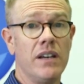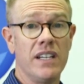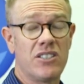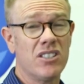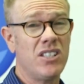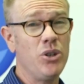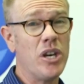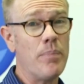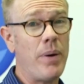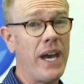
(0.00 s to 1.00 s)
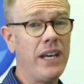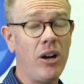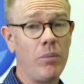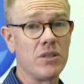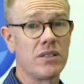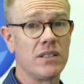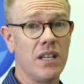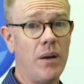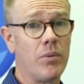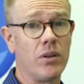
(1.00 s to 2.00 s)
It's just that you get paid almost
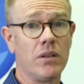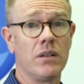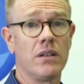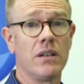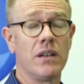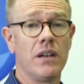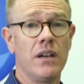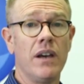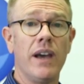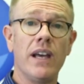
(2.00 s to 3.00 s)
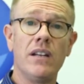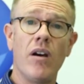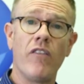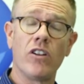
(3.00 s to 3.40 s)
double and you have a